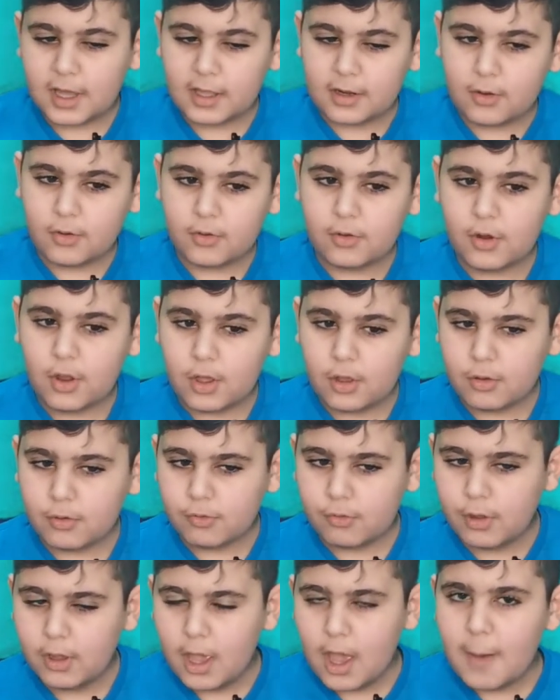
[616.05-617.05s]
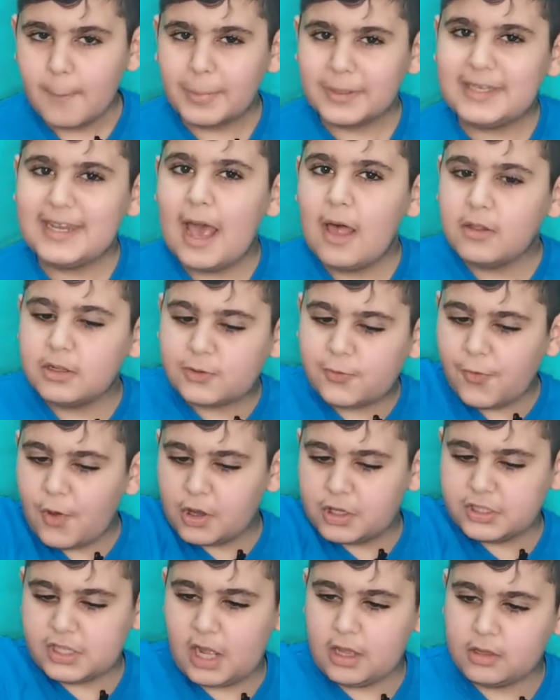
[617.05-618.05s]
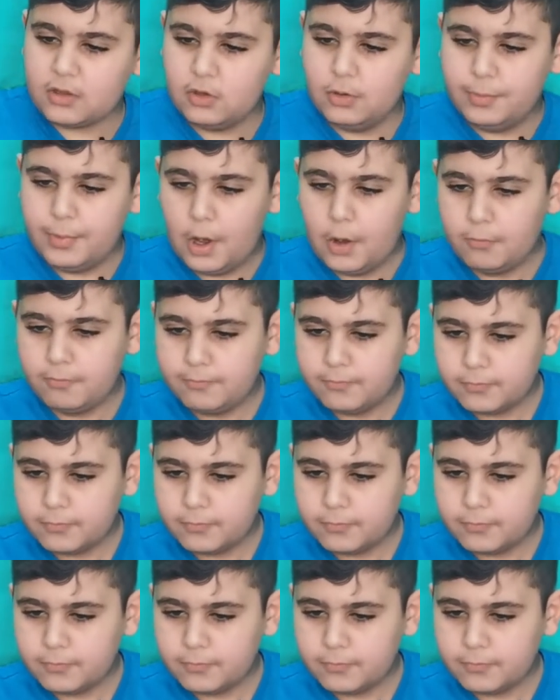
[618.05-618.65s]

I don't know. But now let's focus on Qobo.